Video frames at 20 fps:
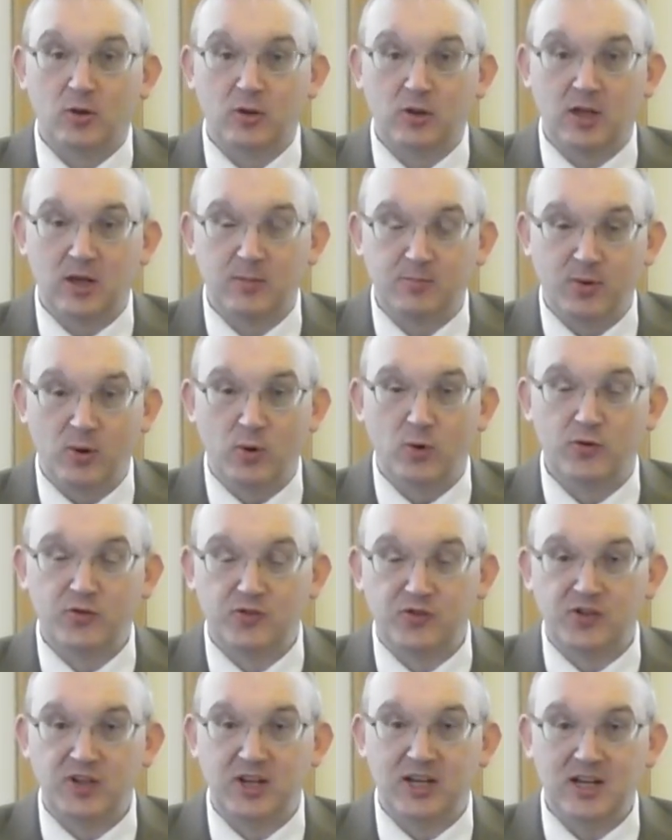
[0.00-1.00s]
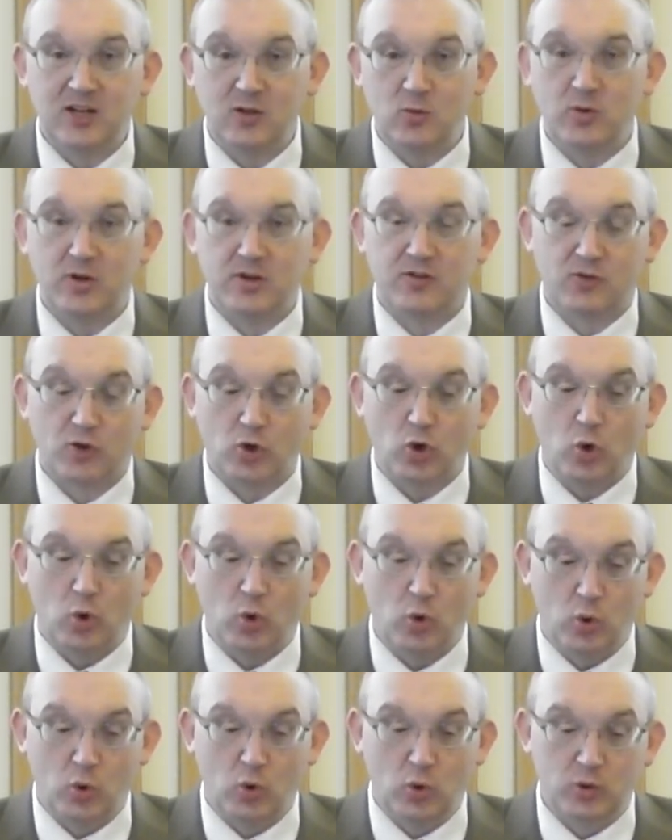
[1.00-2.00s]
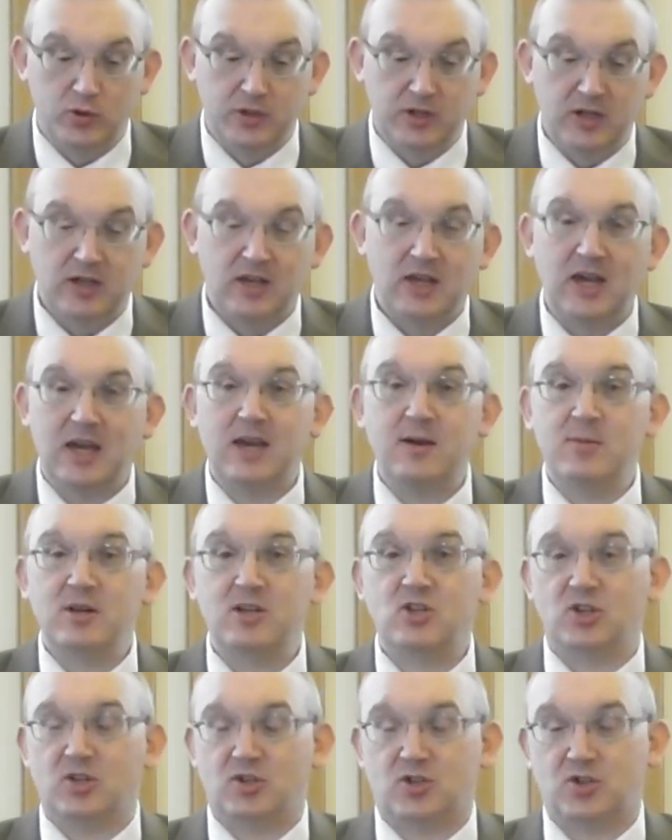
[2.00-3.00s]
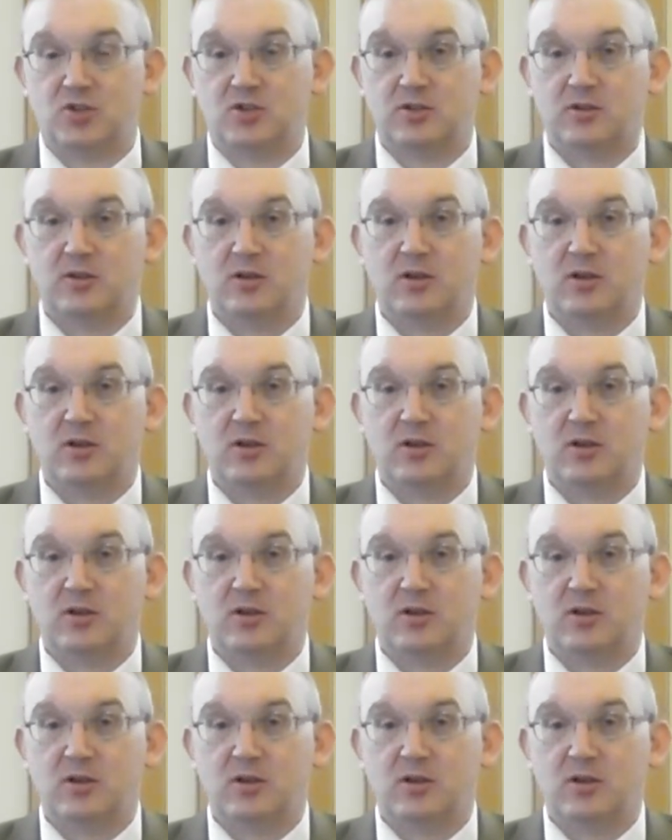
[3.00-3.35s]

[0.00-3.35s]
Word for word: They both deal with gold images.